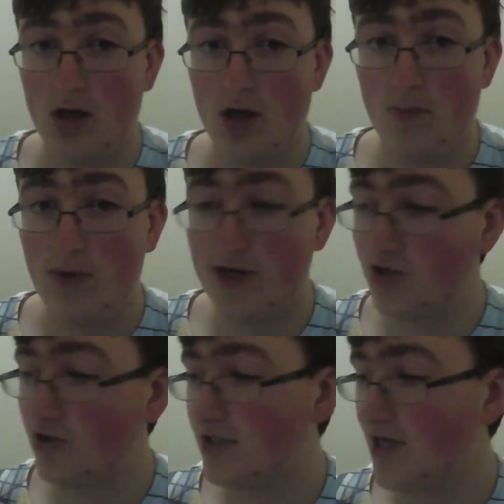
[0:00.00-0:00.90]
But it
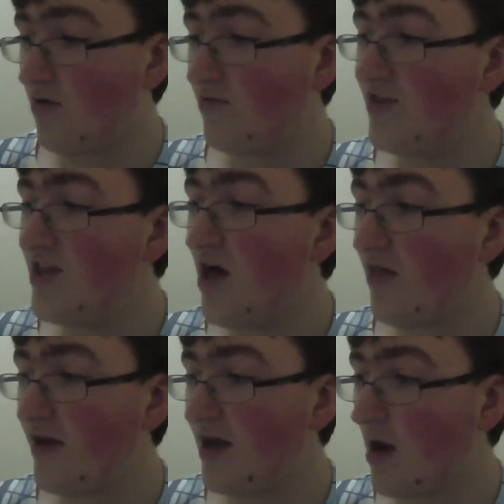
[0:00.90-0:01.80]
turns out
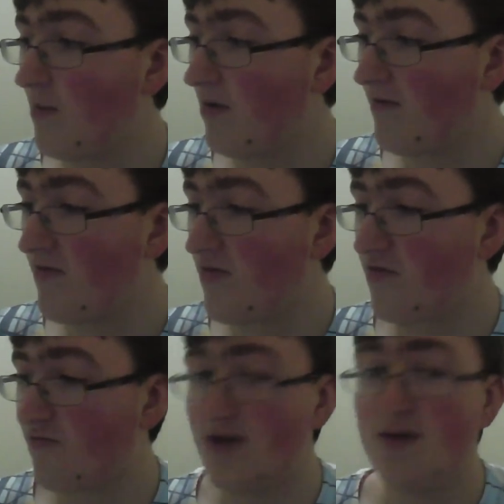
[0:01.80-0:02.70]
nothing above
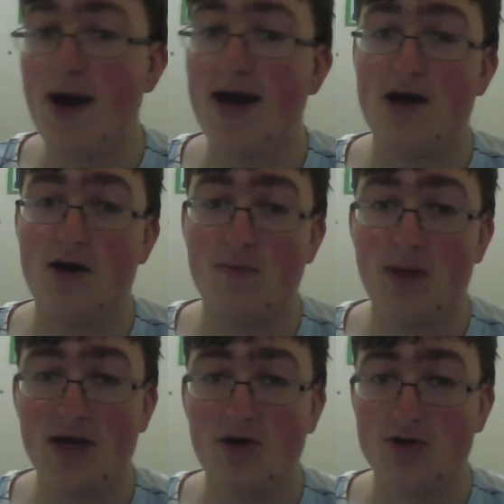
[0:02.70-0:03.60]
3 mana
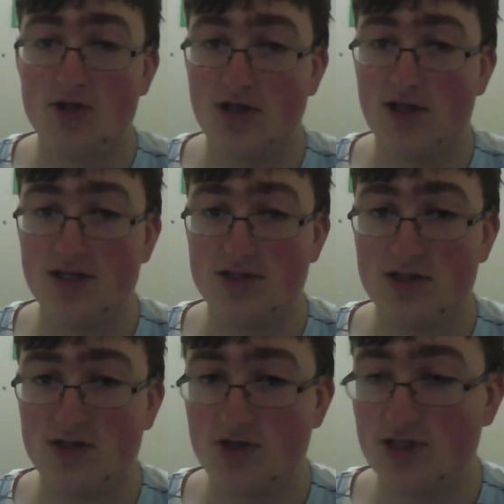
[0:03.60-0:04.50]
made it onto the
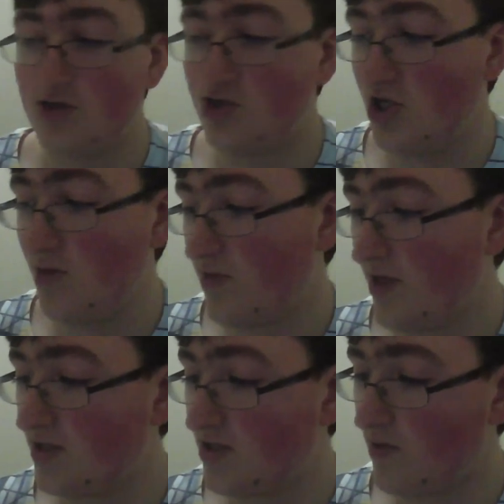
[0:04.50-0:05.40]
list. Turns out cheap
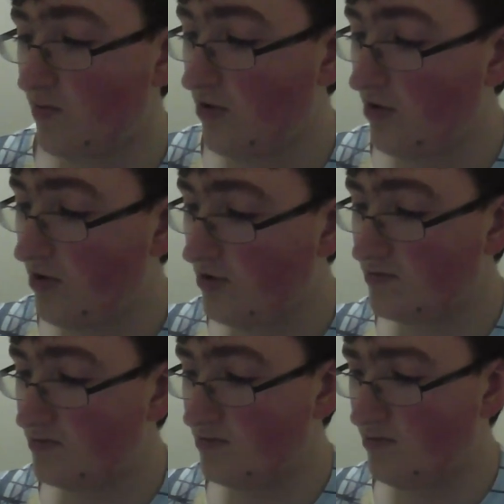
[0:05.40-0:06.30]
things that are broken are
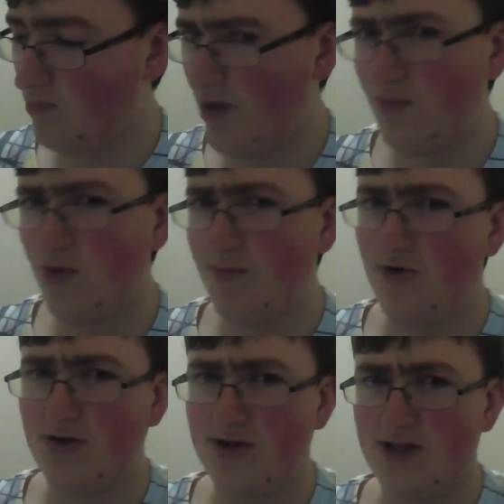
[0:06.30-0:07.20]
way more
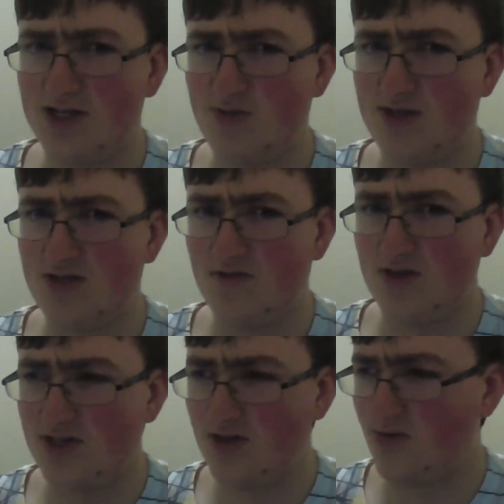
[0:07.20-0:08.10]
broken than expensive
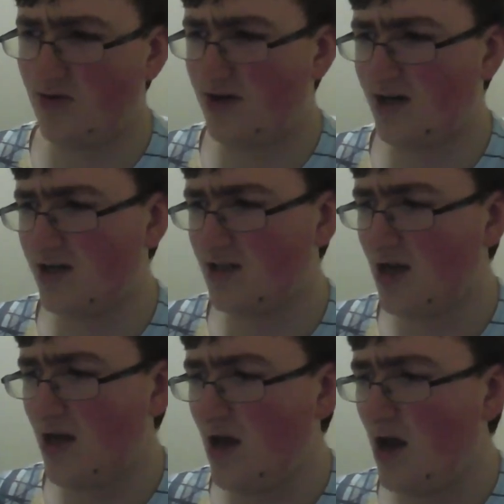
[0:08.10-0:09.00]
things that are broken, I guess.
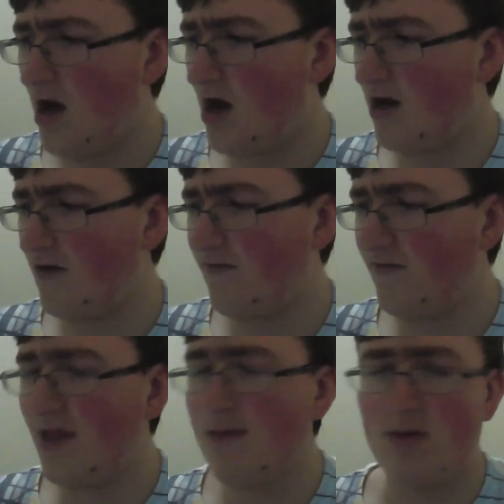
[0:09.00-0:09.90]

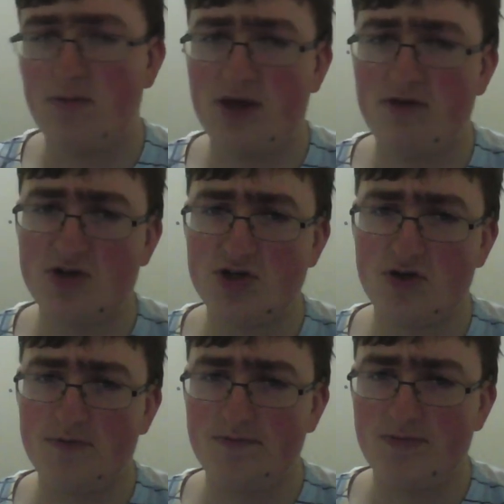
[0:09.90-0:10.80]
Flame Imp, the
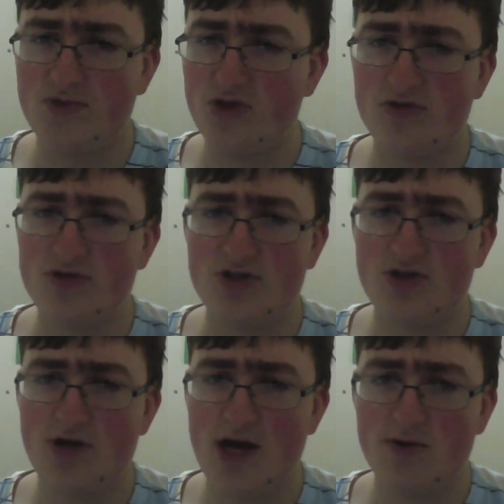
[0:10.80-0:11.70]
original. Not the
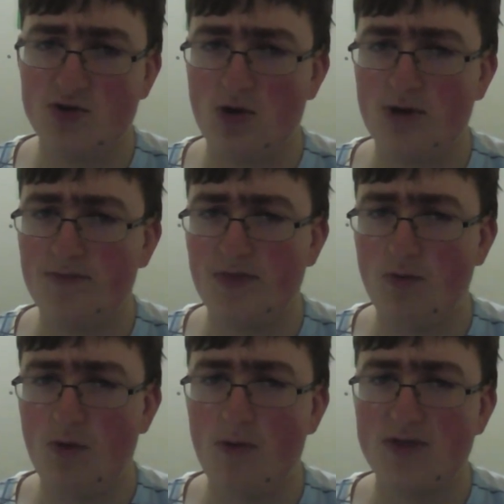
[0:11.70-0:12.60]
2 damage one, the
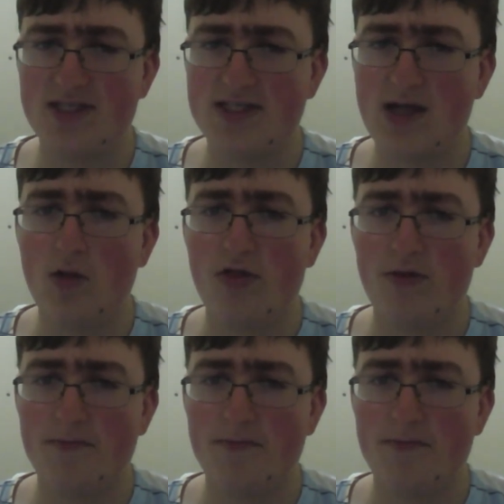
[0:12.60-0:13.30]
one with stealth.